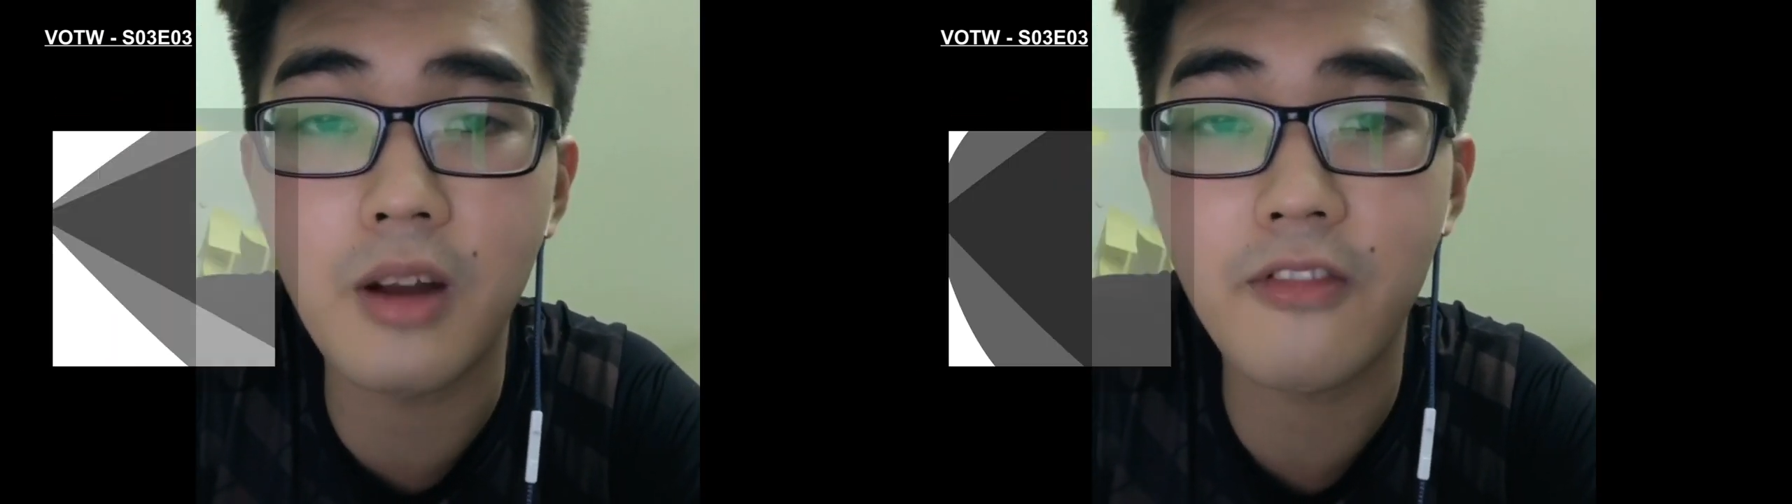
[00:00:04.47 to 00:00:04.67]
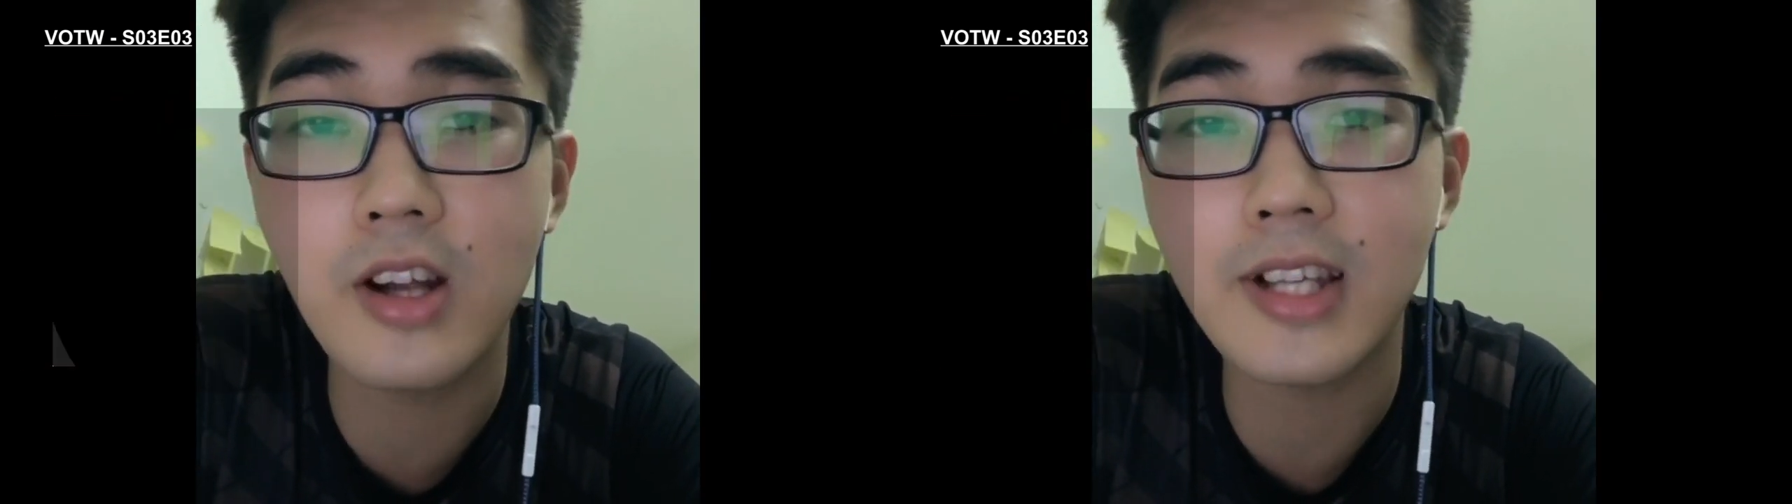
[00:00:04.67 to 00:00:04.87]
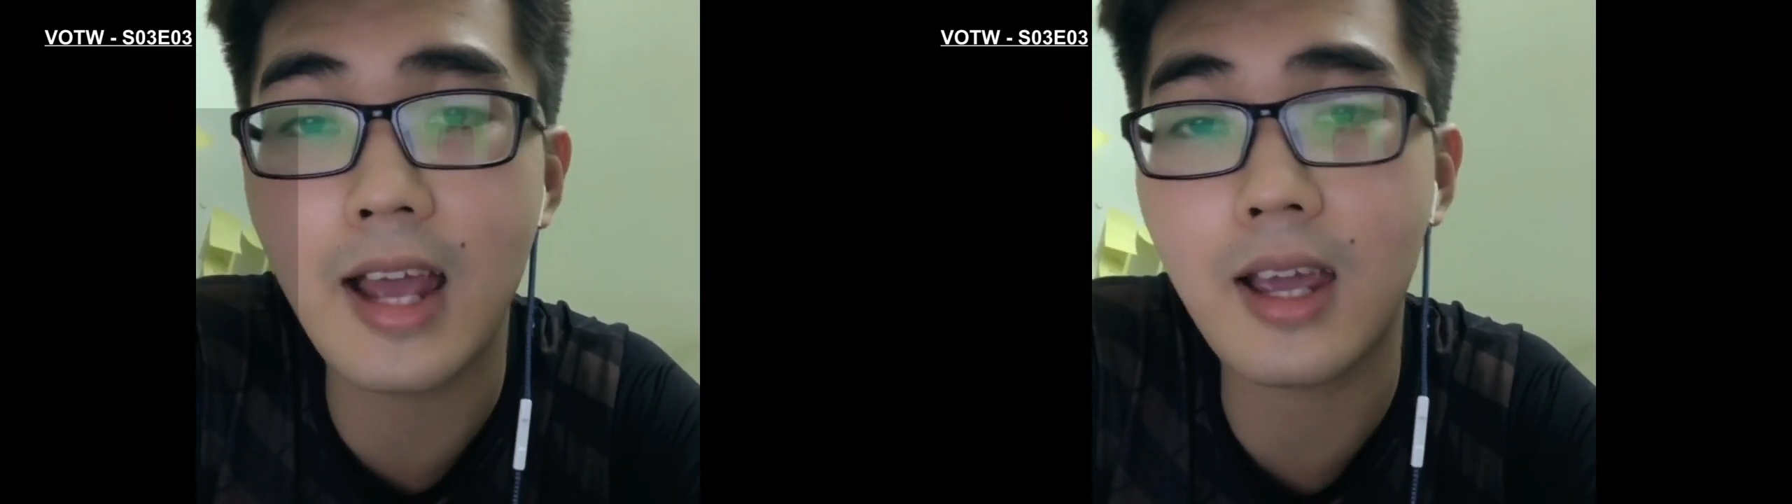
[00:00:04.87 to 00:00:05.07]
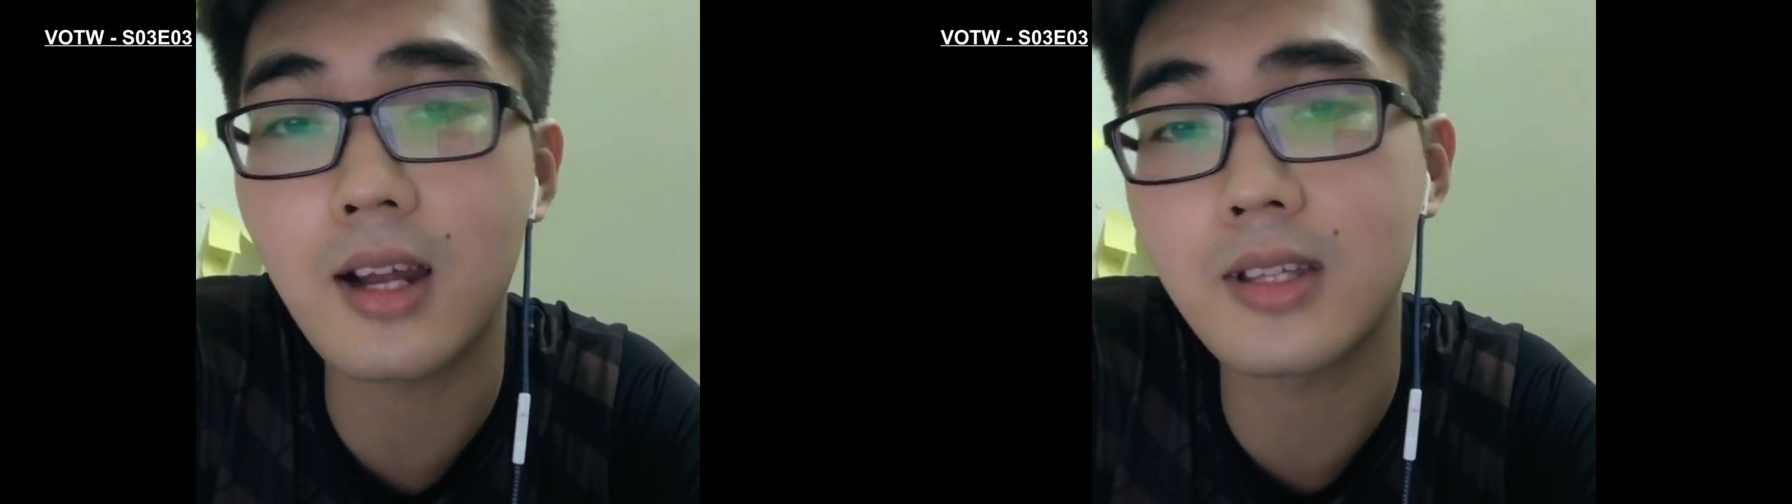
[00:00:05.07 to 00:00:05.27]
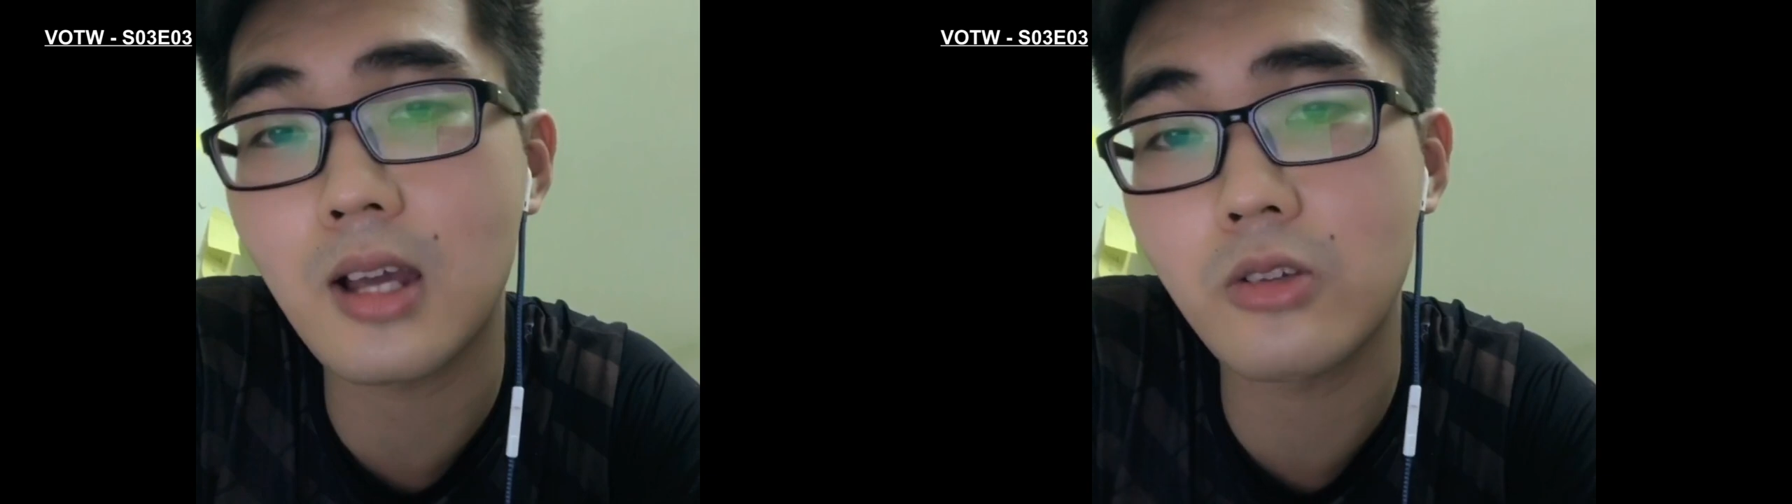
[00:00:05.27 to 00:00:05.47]
But first, I got
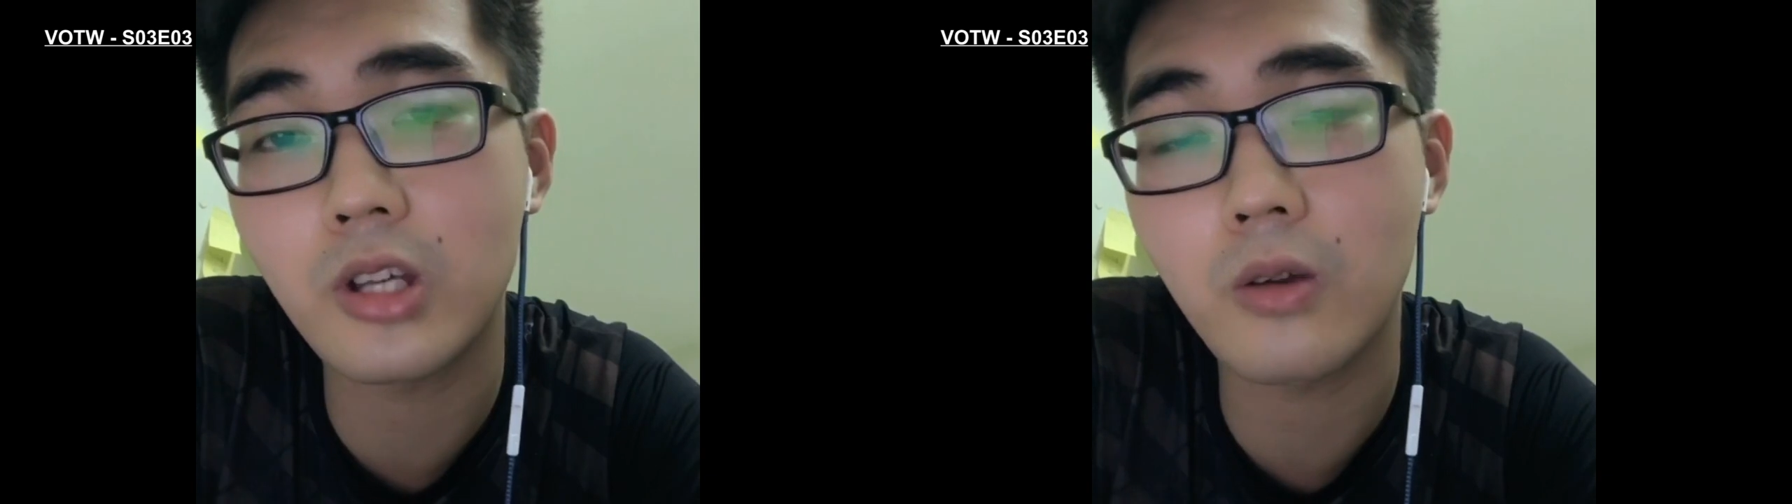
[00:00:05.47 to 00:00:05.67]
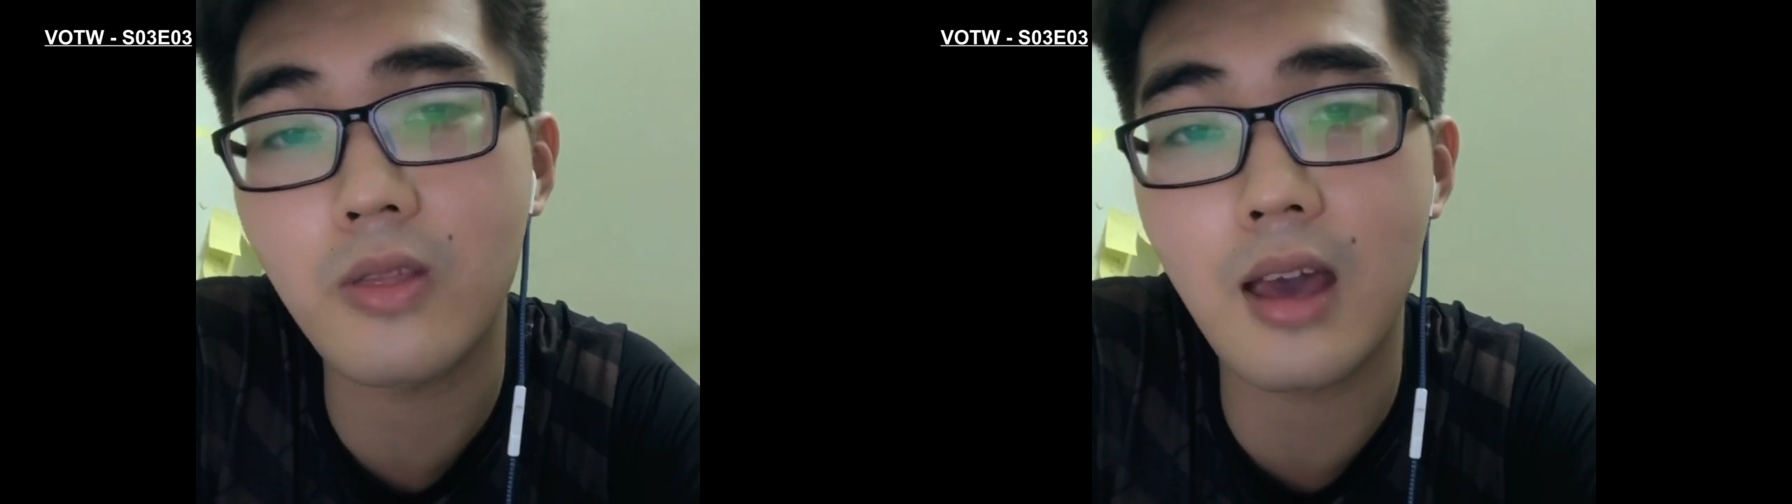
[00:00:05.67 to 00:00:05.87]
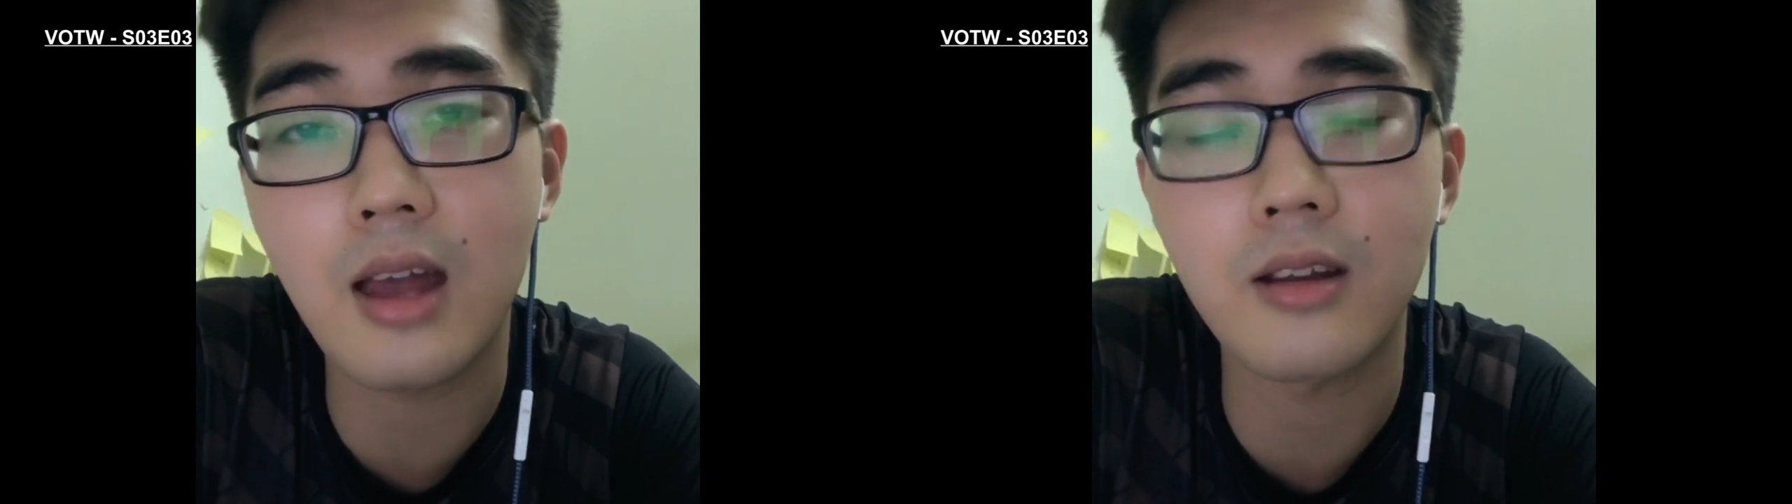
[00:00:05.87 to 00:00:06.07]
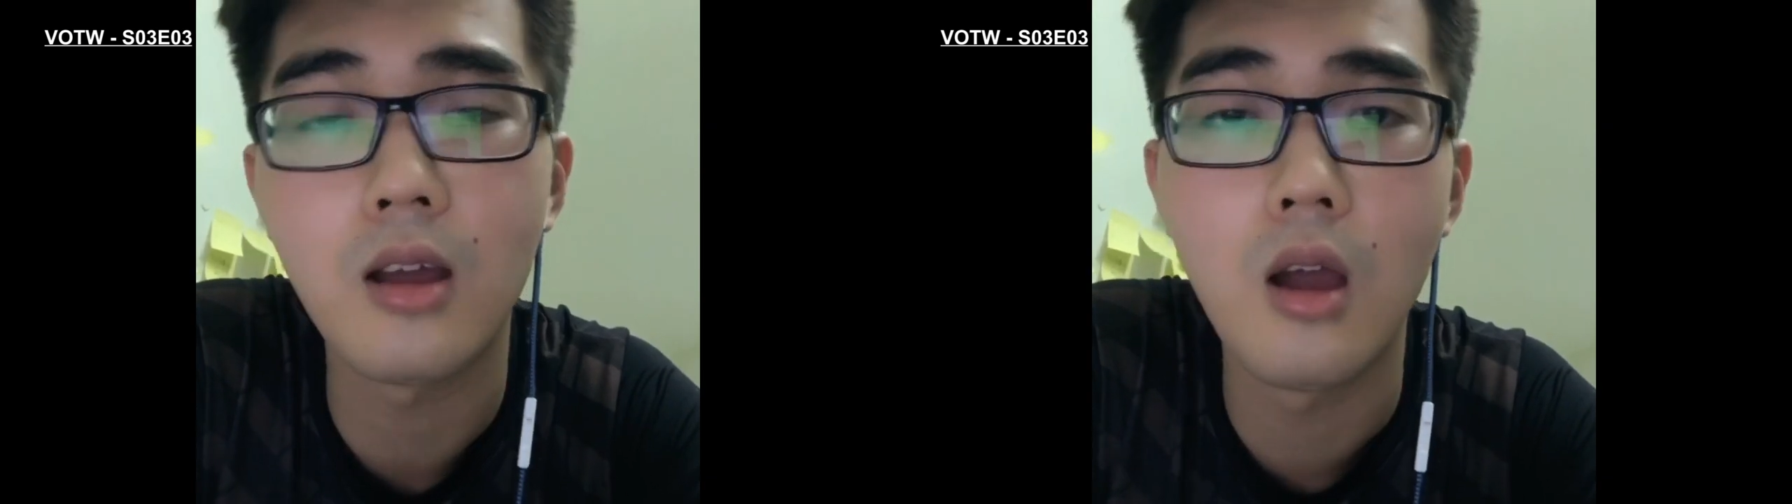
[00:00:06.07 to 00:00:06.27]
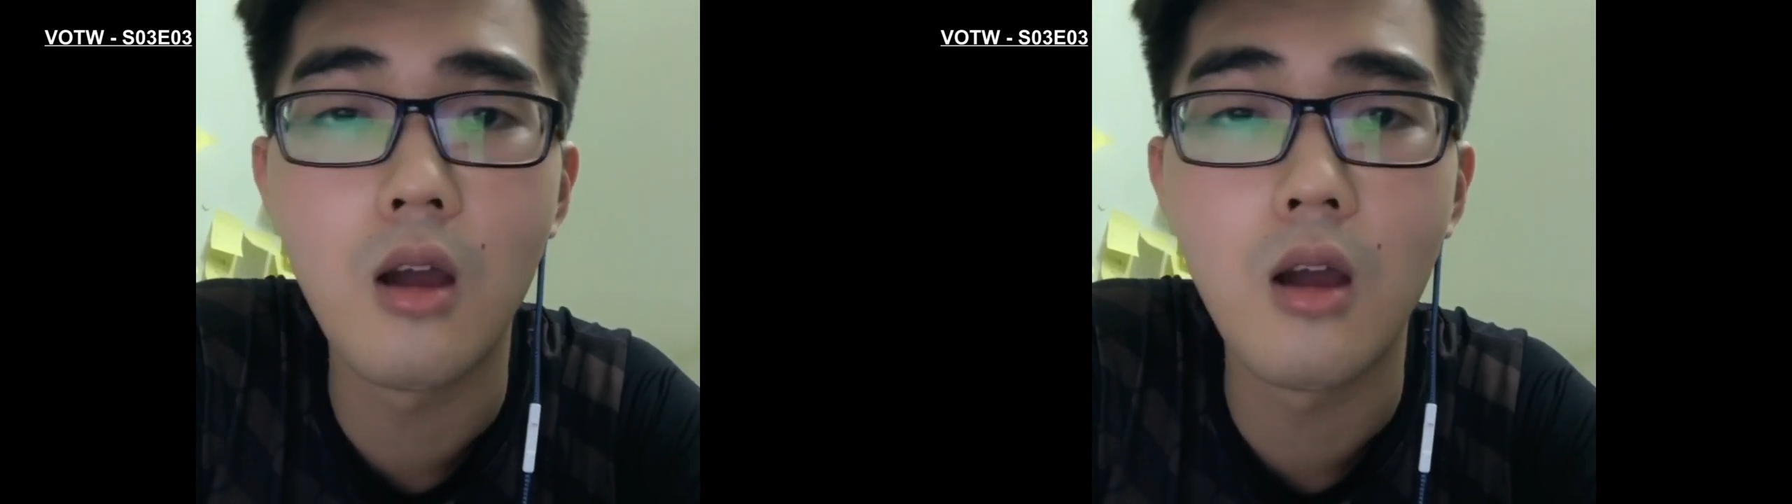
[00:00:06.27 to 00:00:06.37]
to tell you that